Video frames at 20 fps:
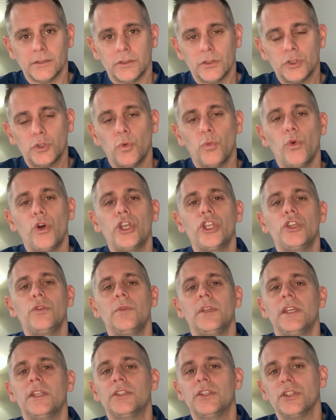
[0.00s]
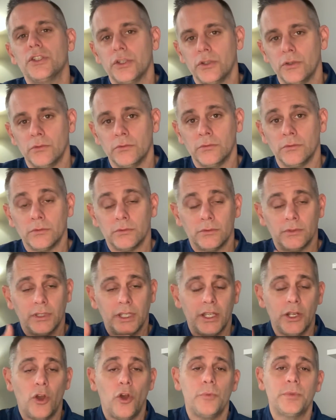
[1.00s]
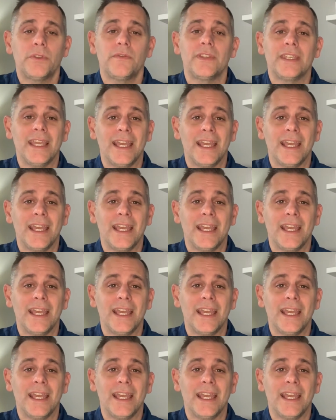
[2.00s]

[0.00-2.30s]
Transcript: So what do you need to do in hopes of